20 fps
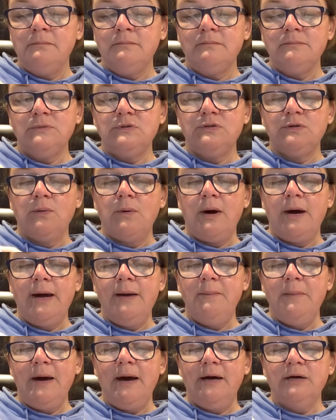So
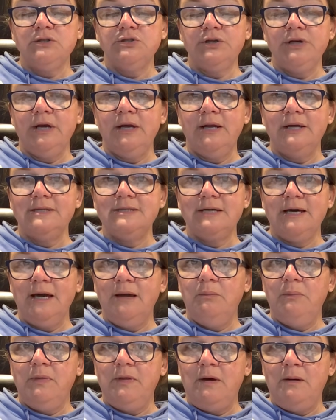I'm actually going to
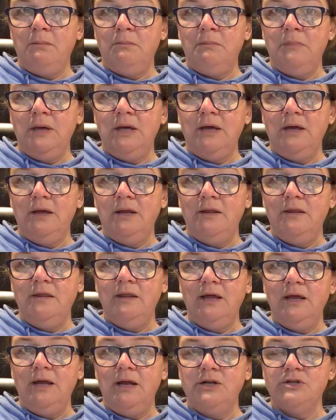type them in
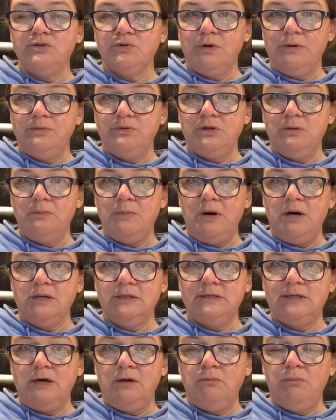the description box
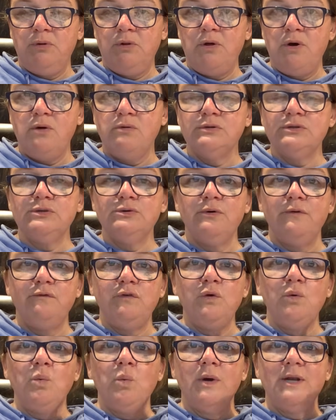down below. So if
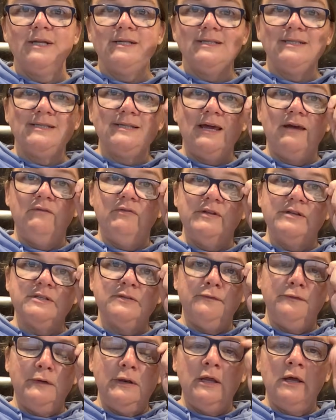you want to save this
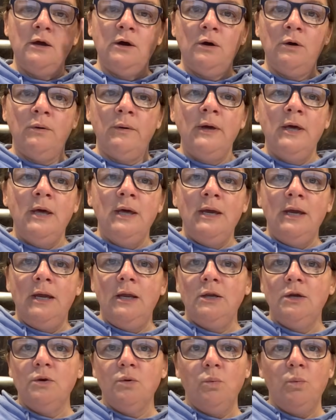video
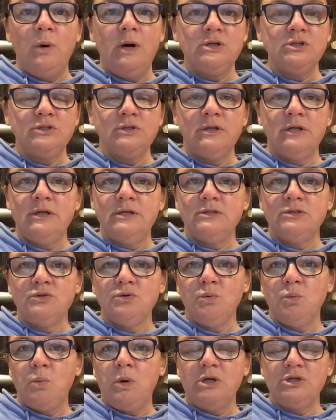in your watch list or
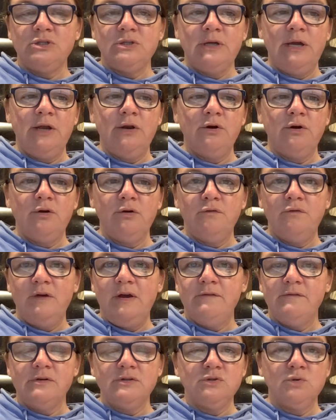watch later or
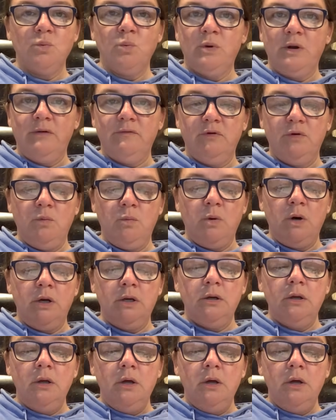favorites or whatever you want,